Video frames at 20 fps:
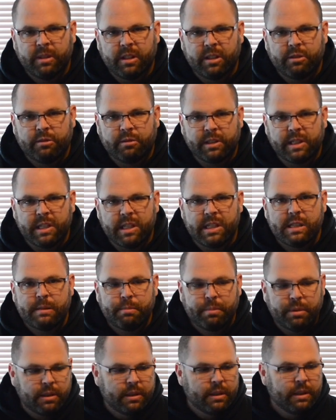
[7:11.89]

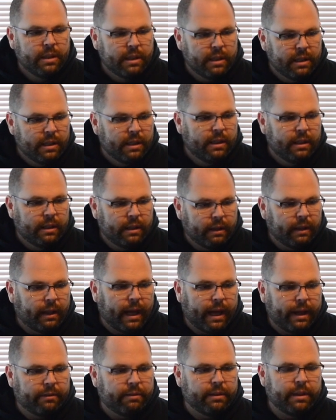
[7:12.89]
crisp,
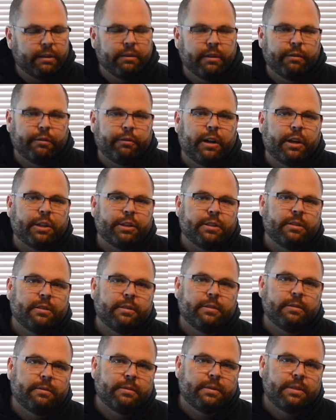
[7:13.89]
lively,
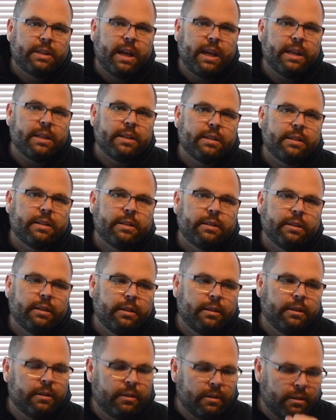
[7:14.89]
refreshing taste.
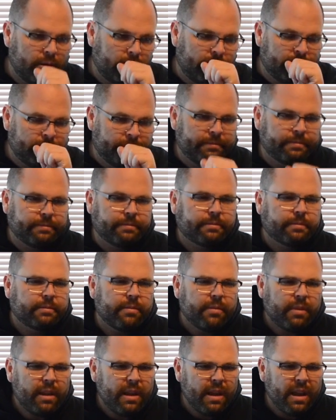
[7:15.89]
I think
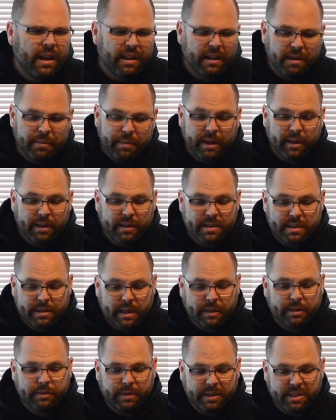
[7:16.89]
it'd be
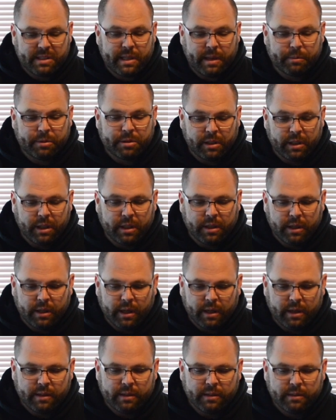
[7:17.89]
exceptionally good
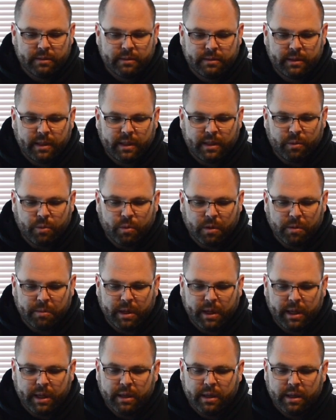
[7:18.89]
on a
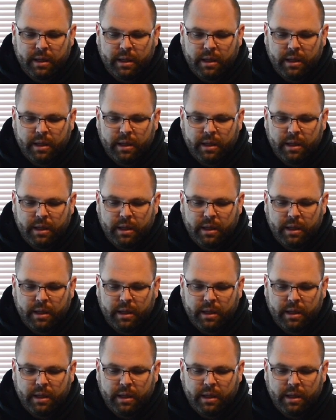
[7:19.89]
warm night.